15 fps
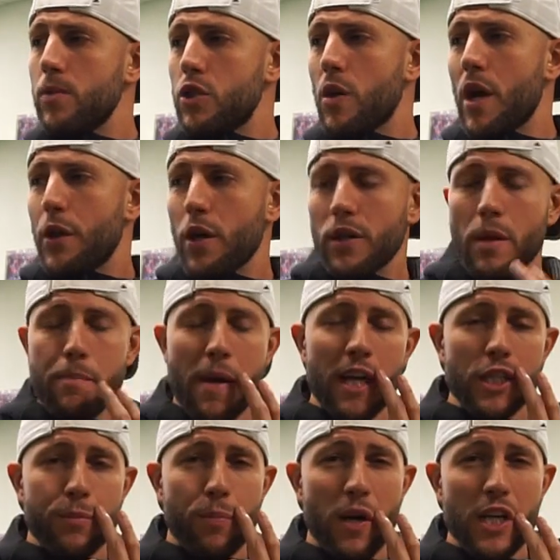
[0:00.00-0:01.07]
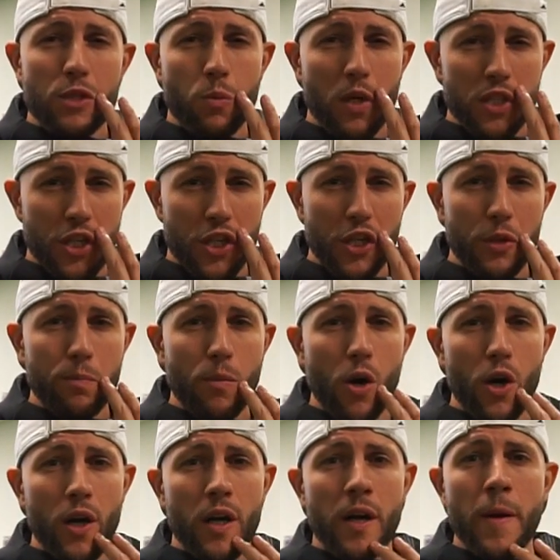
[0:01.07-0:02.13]
So I thought the bench press was a good
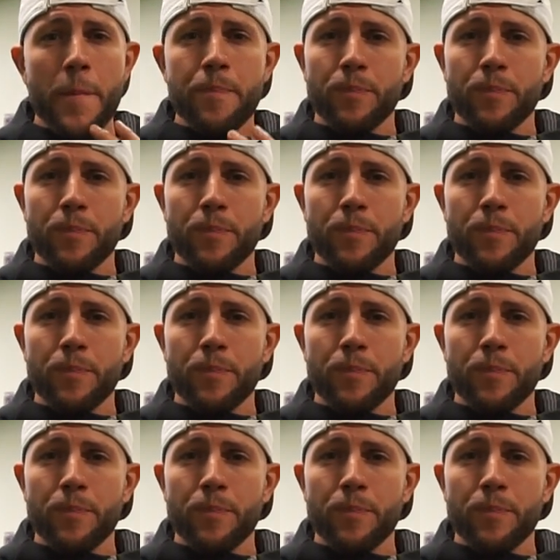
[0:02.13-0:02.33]
mark.